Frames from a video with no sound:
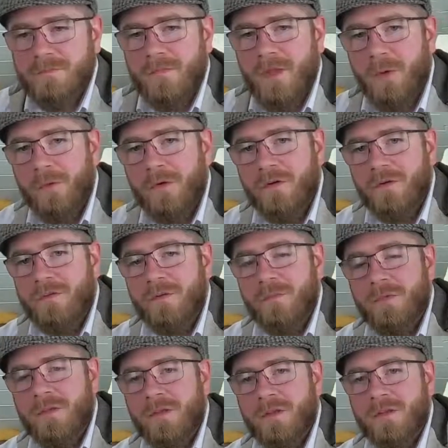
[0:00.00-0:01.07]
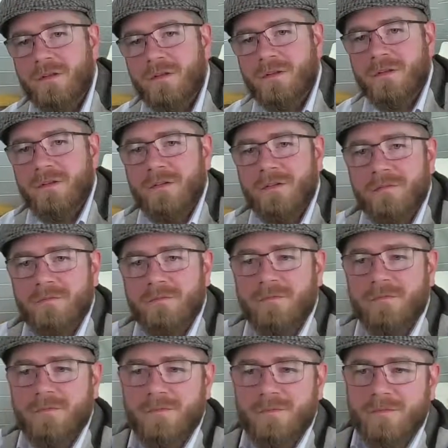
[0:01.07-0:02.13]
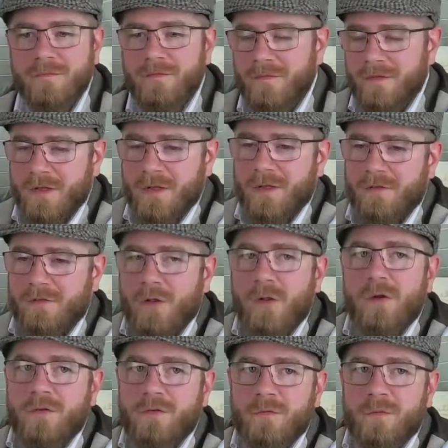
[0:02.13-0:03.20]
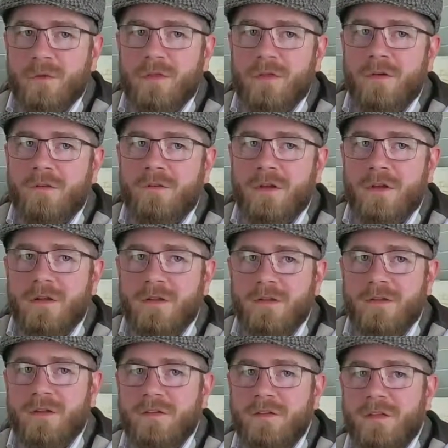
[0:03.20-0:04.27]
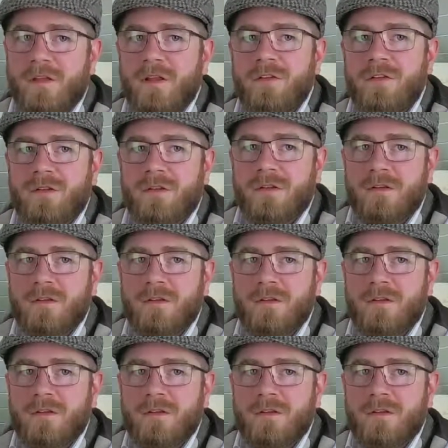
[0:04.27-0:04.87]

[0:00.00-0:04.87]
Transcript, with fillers: I wonder if something is lost with every distillation.